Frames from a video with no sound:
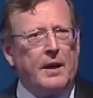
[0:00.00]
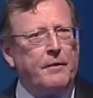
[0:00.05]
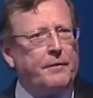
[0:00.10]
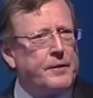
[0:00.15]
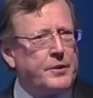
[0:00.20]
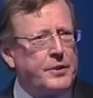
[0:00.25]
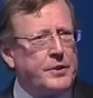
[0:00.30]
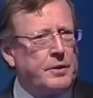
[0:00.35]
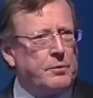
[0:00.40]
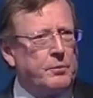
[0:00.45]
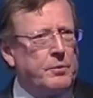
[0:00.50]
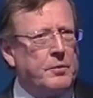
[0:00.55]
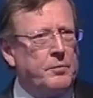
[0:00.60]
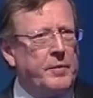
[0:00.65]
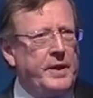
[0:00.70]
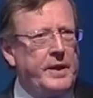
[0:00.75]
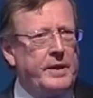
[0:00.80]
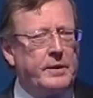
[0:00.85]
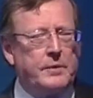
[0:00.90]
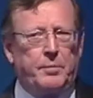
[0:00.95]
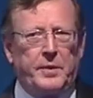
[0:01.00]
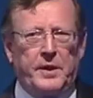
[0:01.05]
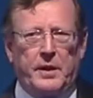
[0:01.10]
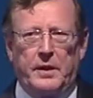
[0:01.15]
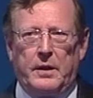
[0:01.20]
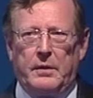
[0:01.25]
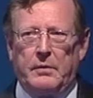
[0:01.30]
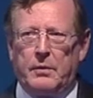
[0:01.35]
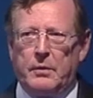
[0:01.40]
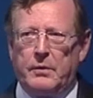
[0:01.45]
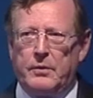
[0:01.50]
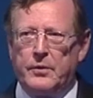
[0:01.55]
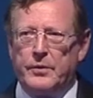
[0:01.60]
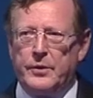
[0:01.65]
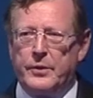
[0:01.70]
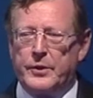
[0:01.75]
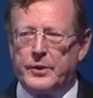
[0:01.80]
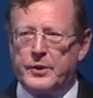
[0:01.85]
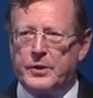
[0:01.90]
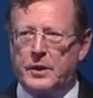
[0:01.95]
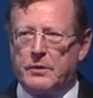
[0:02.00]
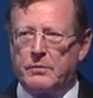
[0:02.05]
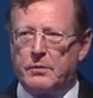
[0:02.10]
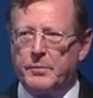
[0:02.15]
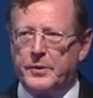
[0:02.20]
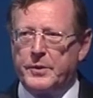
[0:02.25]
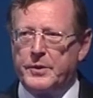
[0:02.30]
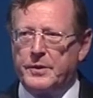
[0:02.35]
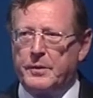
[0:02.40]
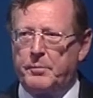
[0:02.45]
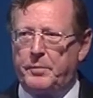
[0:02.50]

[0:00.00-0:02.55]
Efforts that were made by unionist governments